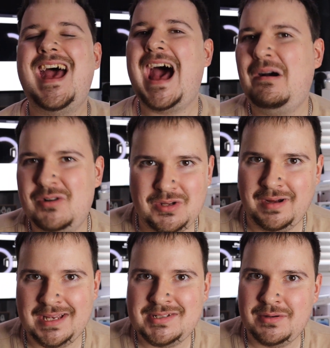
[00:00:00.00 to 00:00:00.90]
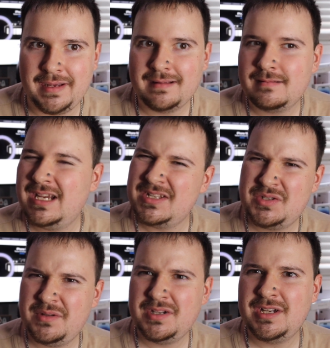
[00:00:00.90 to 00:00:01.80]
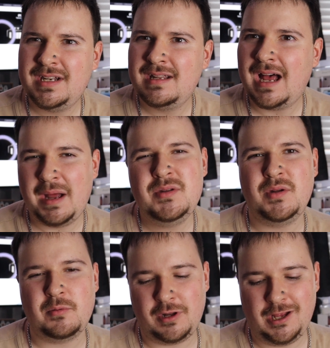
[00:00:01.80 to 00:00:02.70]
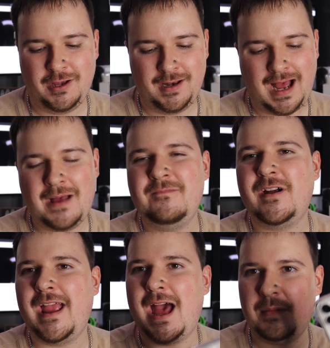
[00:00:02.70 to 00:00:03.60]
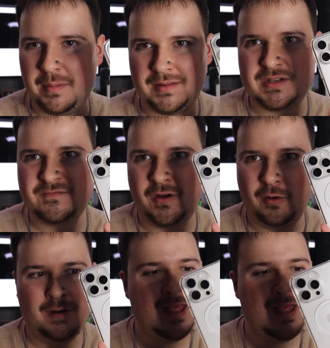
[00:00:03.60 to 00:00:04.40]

How are you guys doing? You guys doing good? I'm doing pretty good. I'm very happy about this phone.